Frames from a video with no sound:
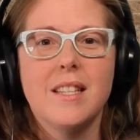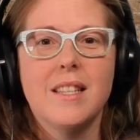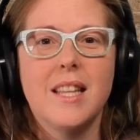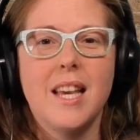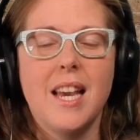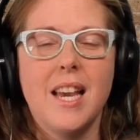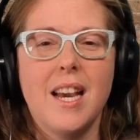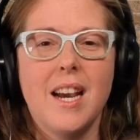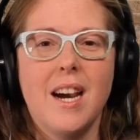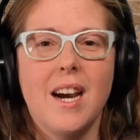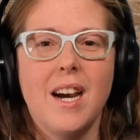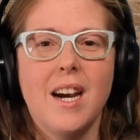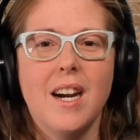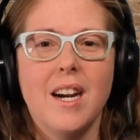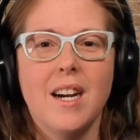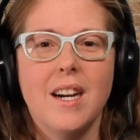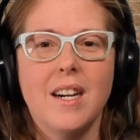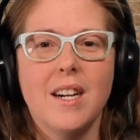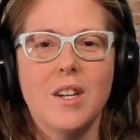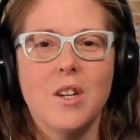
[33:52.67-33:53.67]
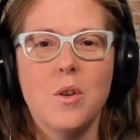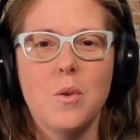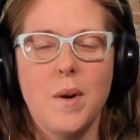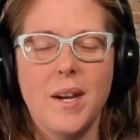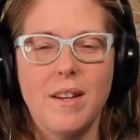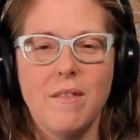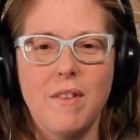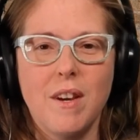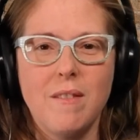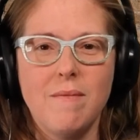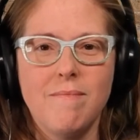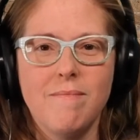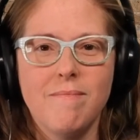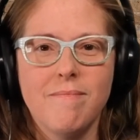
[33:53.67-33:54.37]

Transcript: They are quite fun.